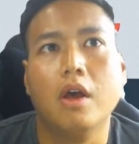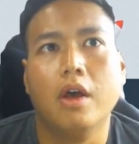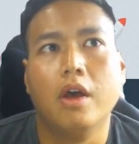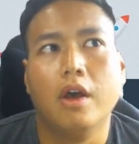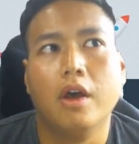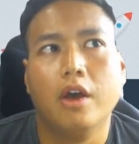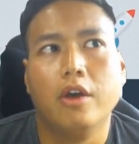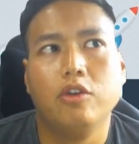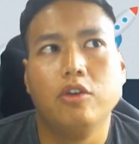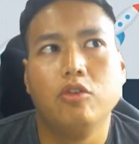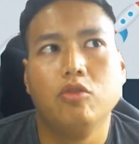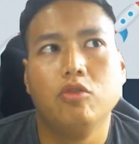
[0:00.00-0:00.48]

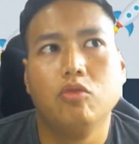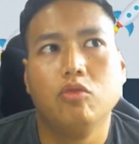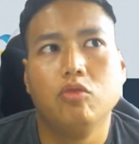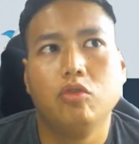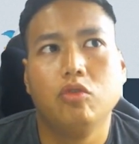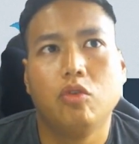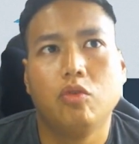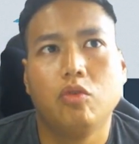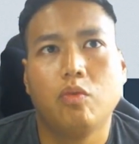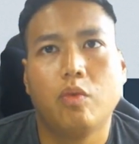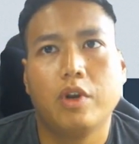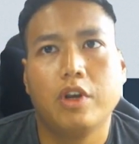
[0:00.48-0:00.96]
you
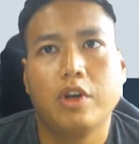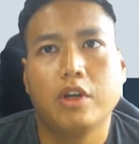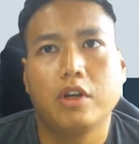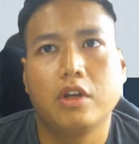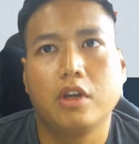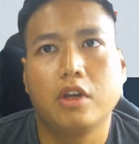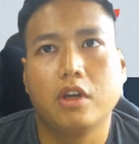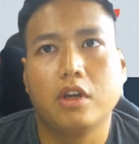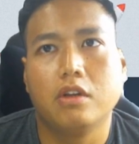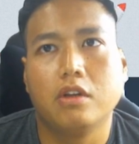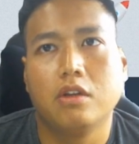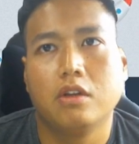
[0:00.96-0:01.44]
don't want to
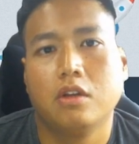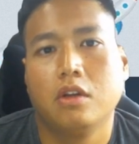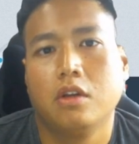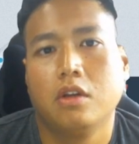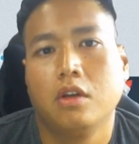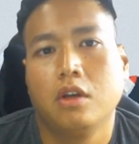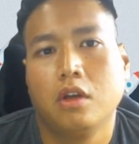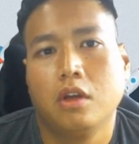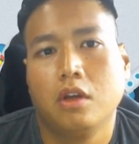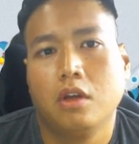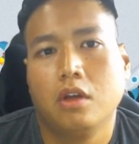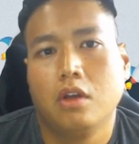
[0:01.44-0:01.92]
get
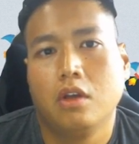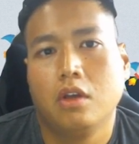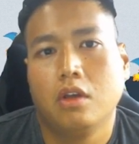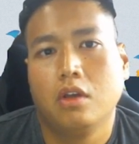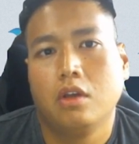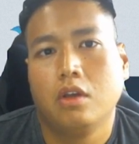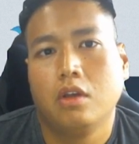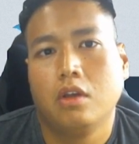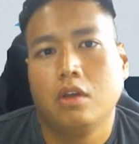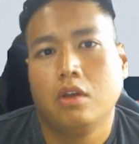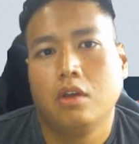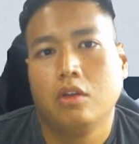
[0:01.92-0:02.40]

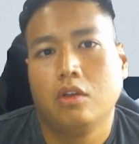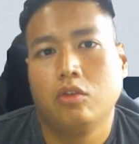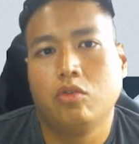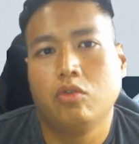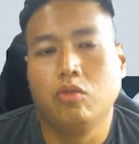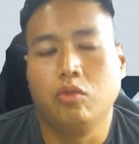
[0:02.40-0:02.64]
too